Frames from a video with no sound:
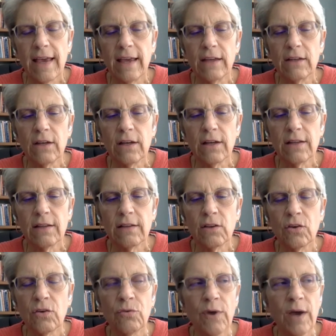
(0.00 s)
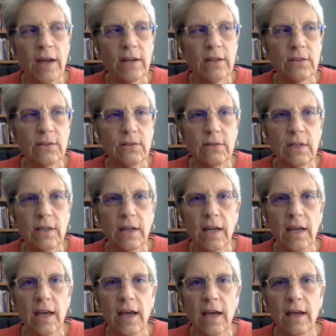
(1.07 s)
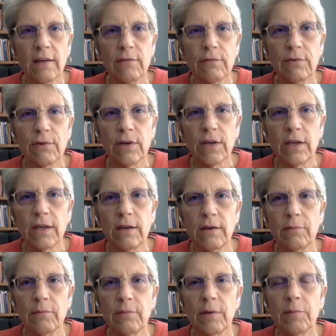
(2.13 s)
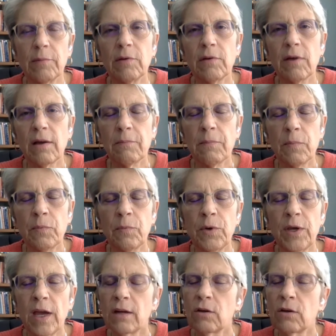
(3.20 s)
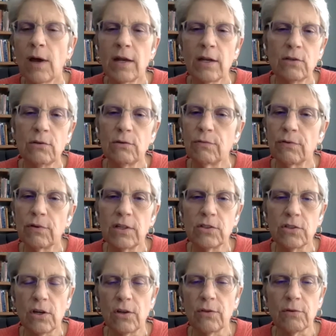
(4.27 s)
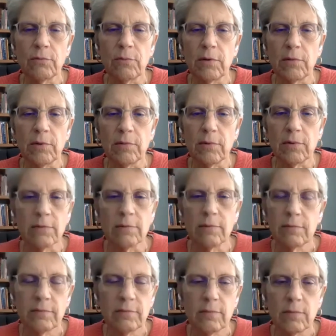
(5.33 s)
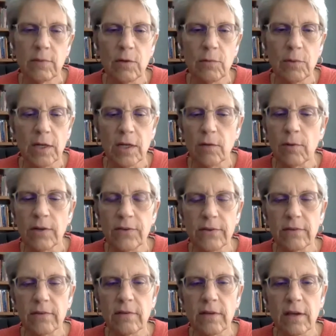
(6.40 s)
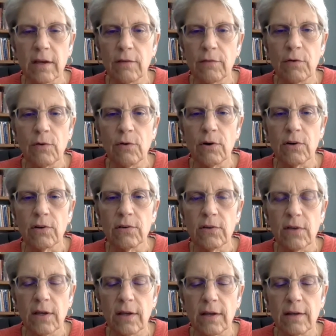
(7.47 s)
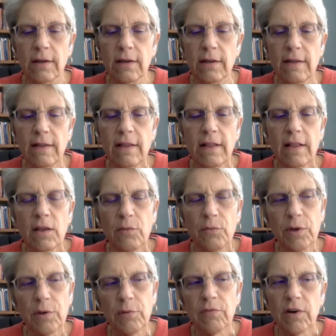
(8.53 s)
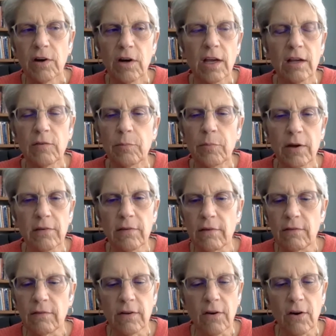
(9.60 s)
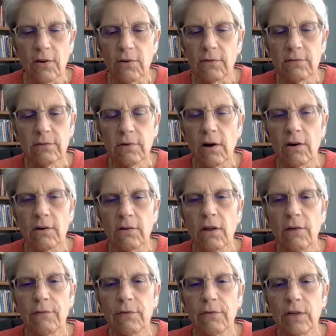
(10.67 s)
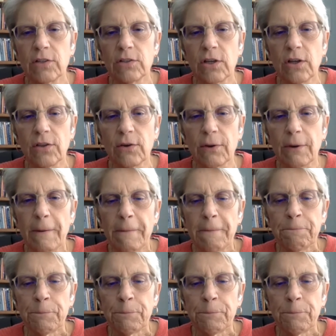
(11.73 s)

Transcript: And the gratitude that I had for him, I mean, we had gratitude for each other when we were, when he wasn't sick, of course. And we were very expressive in our love for each other.